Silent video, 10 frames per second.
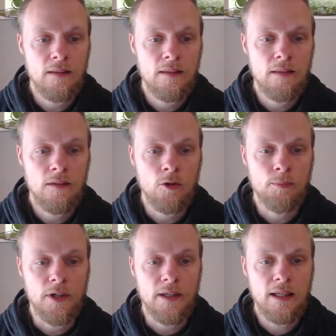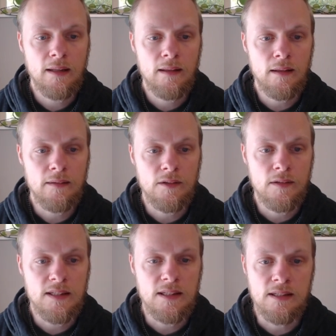to predict, so
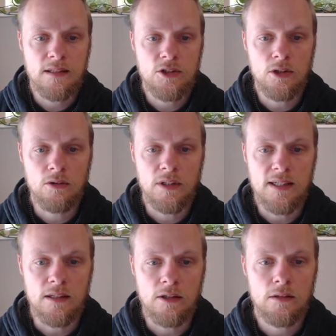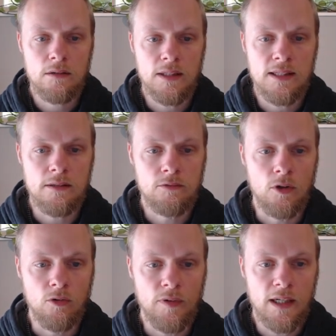this is shown as a
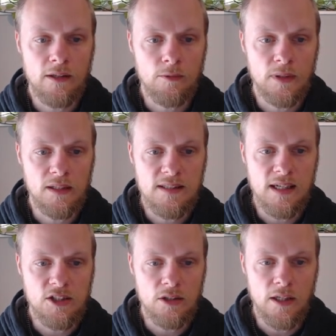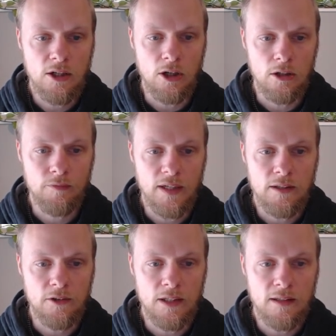row vector, but it's actually a column
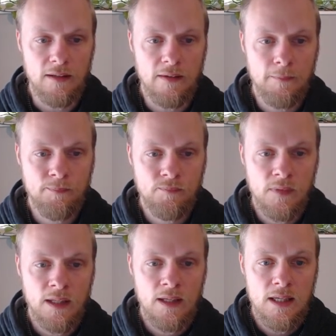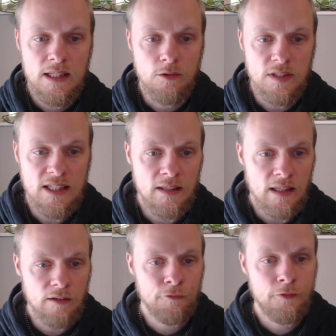vector like this. So we see
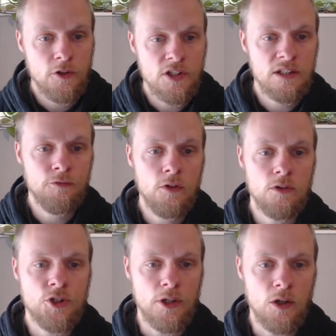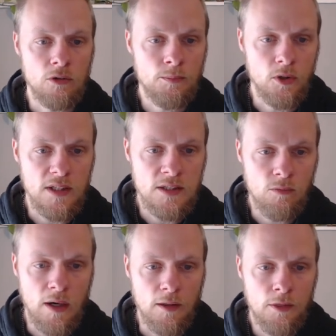that the first future output is
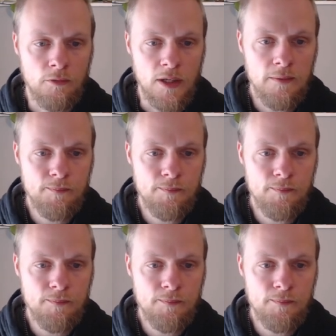y3,